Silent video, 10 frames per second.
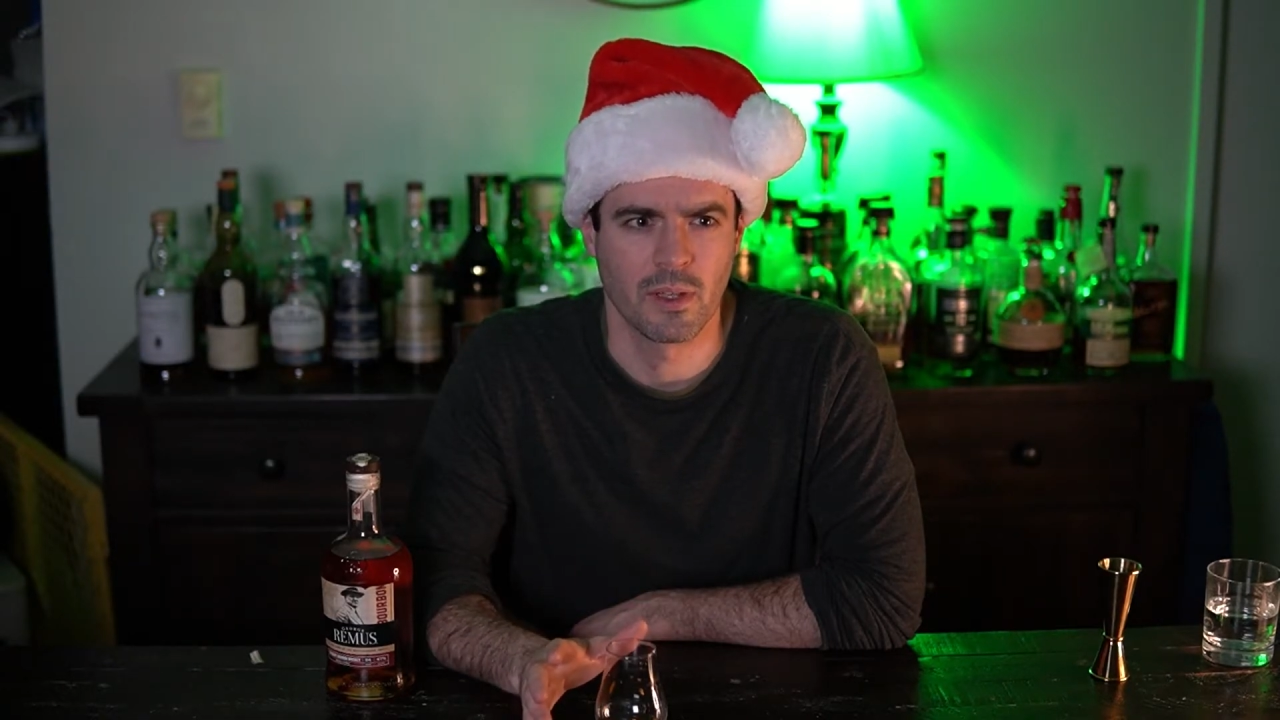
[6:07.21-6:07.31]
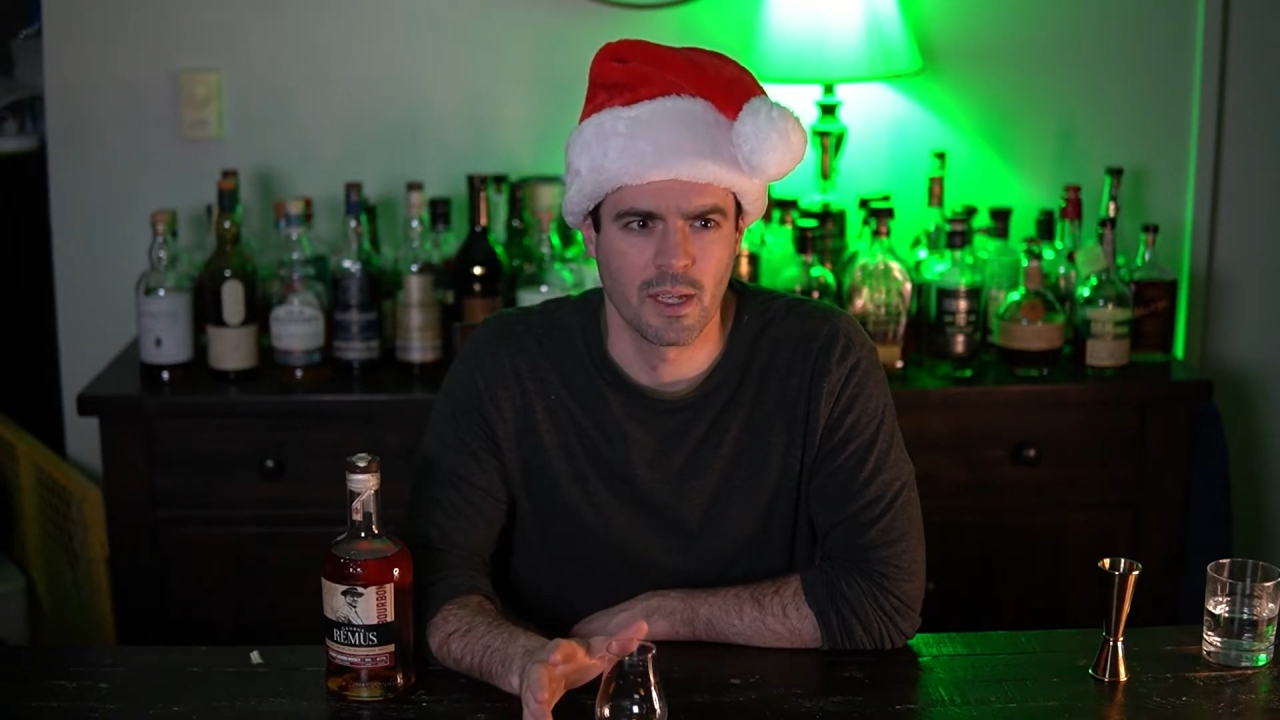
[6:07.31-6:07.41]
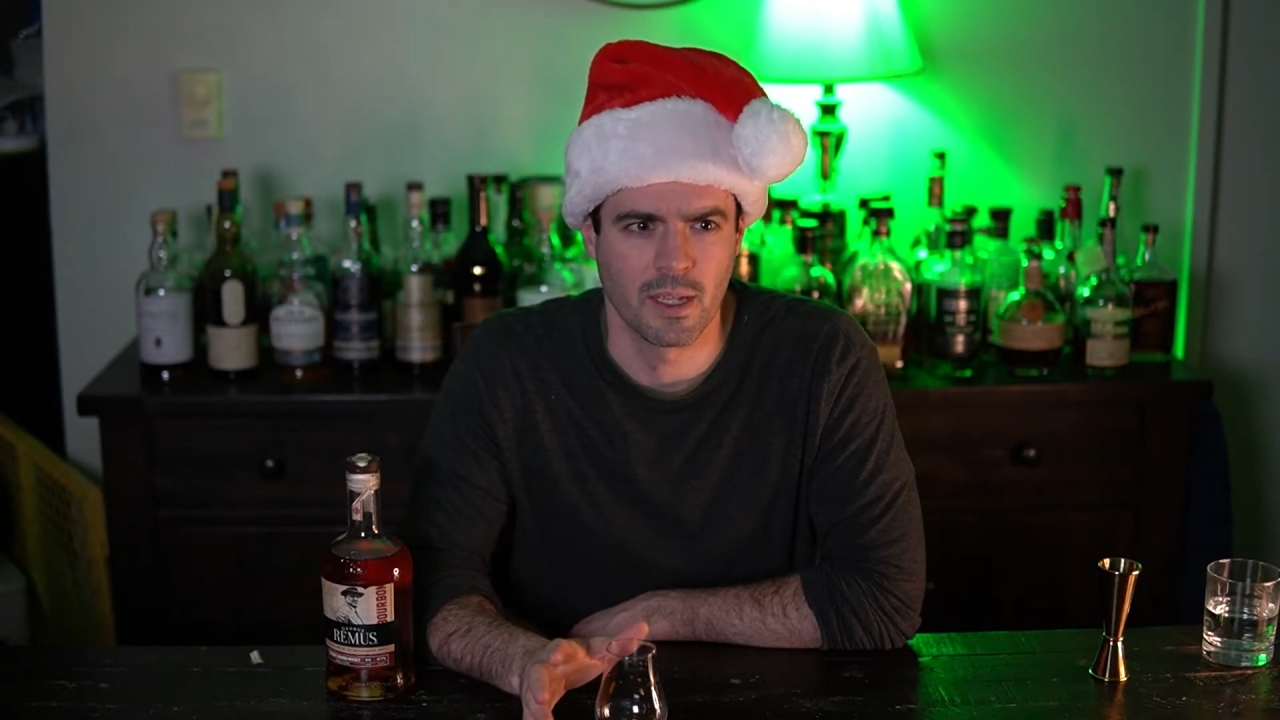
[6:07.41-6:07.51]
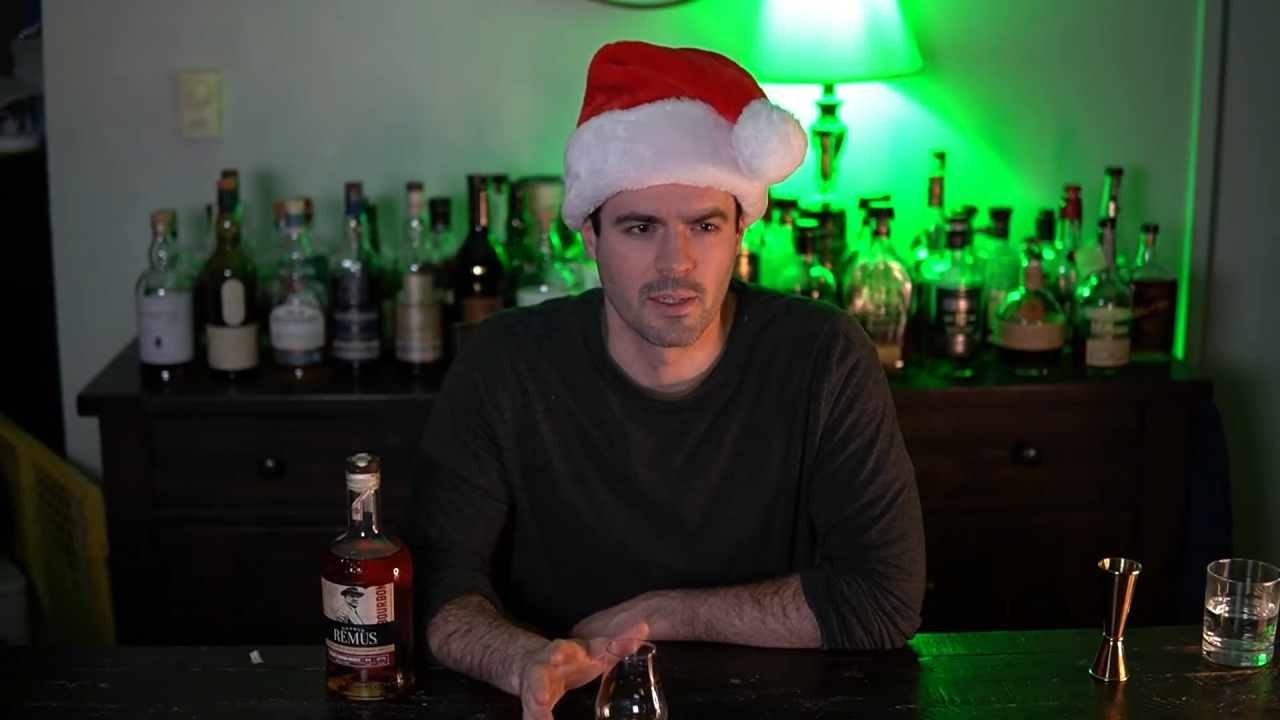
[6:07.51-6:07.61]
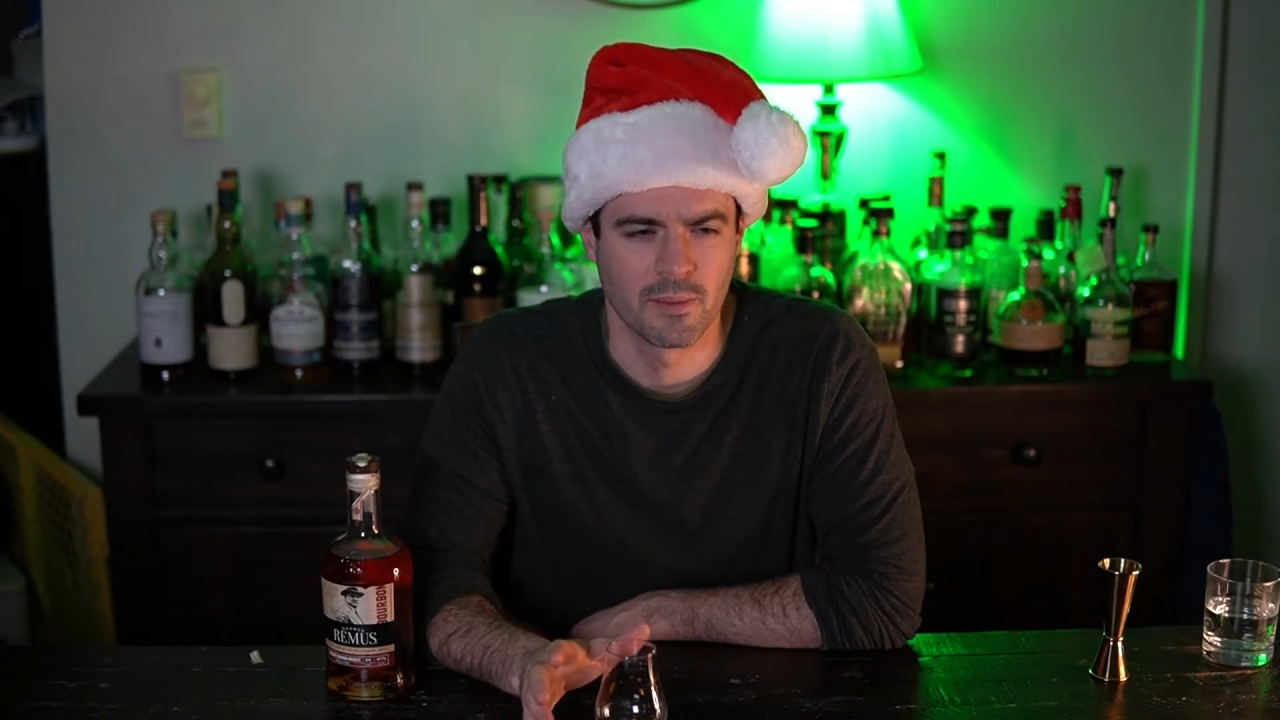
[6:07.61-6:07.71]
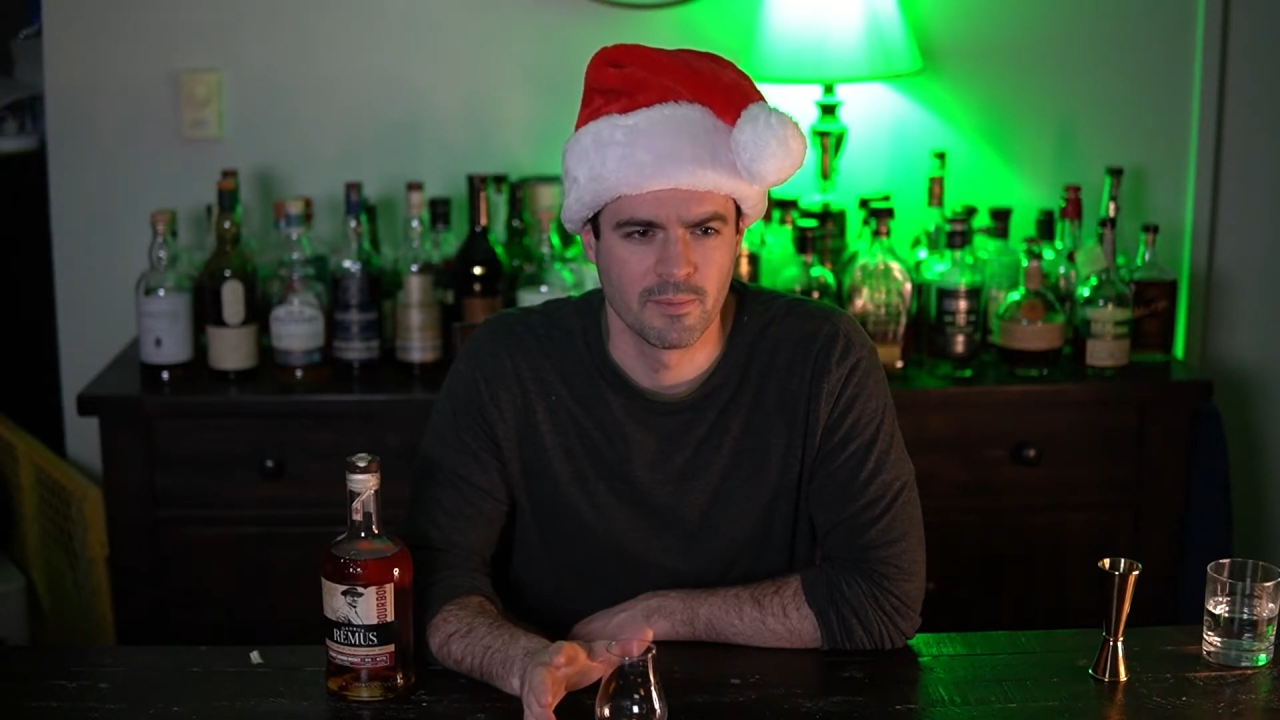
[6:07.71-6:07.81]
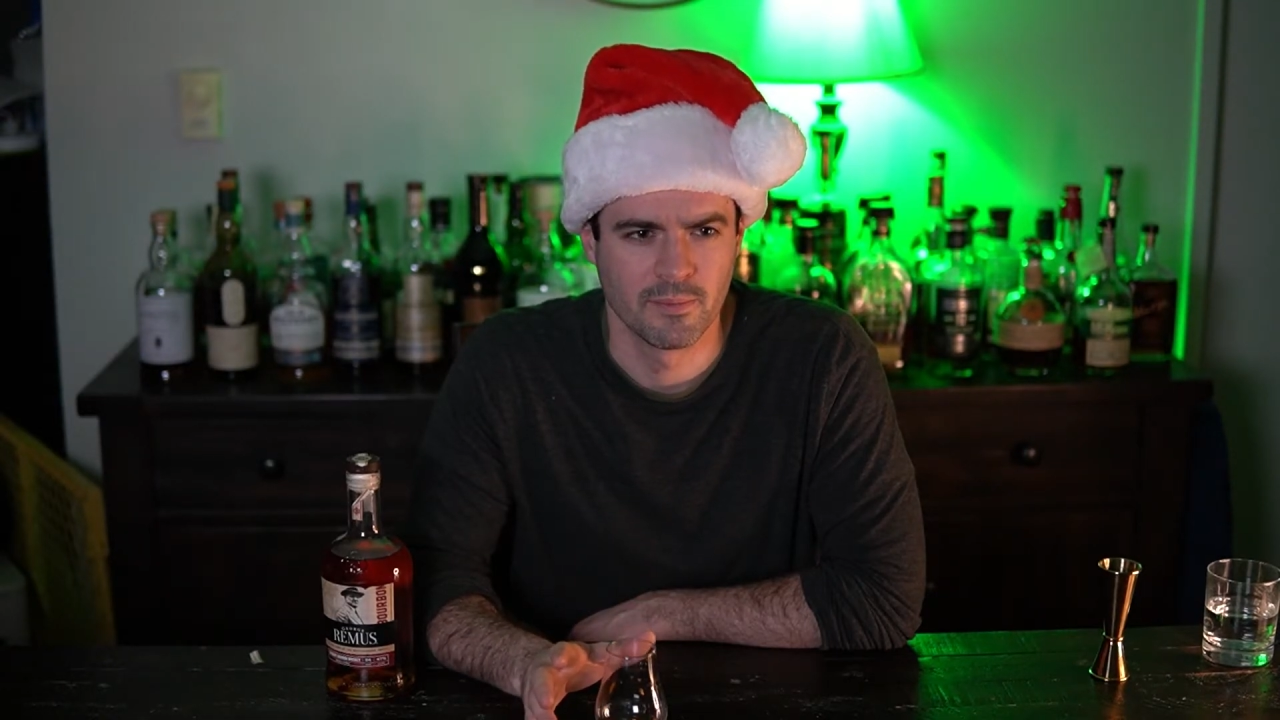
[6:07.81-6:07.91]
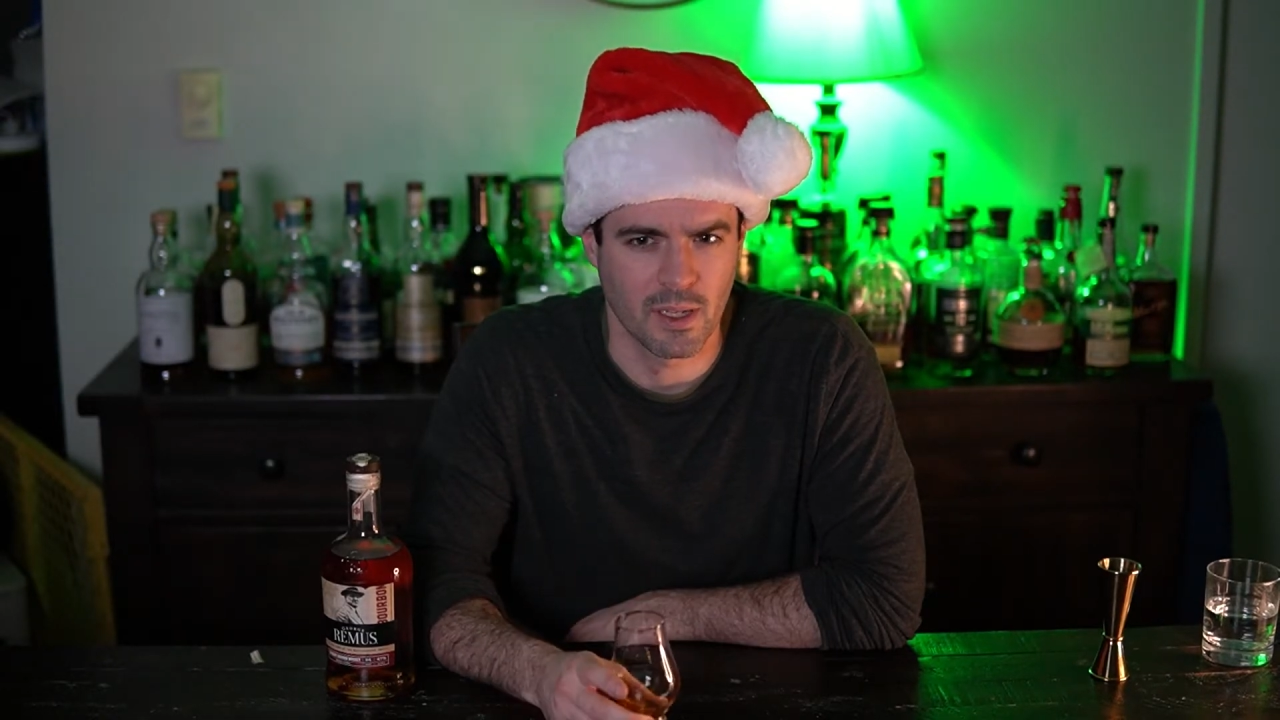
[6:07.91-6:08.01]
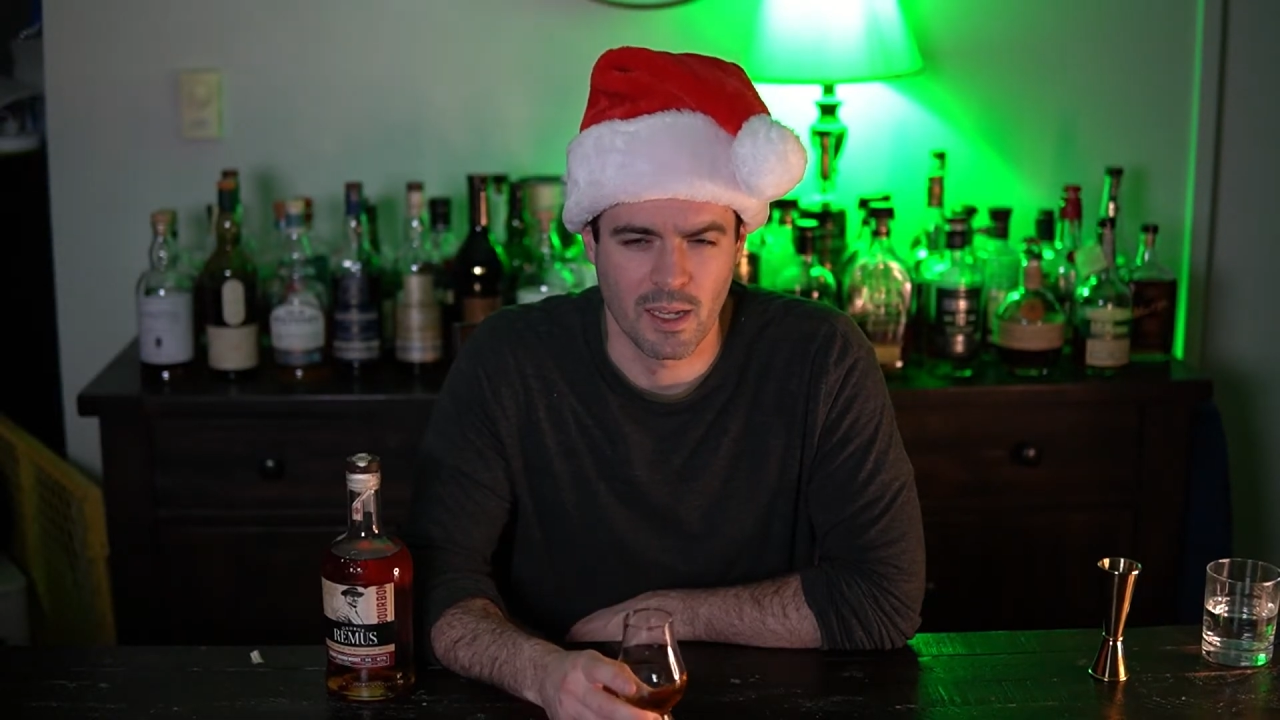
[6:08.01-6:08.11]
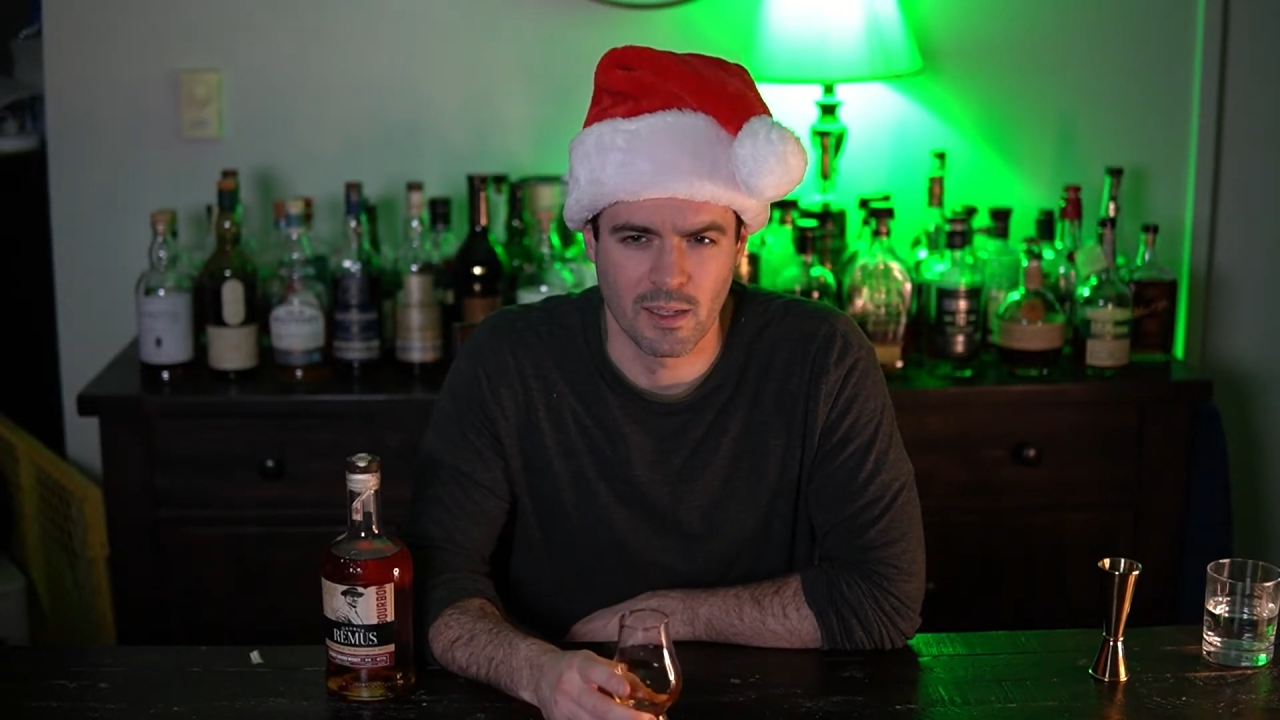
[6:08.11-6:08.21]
like again,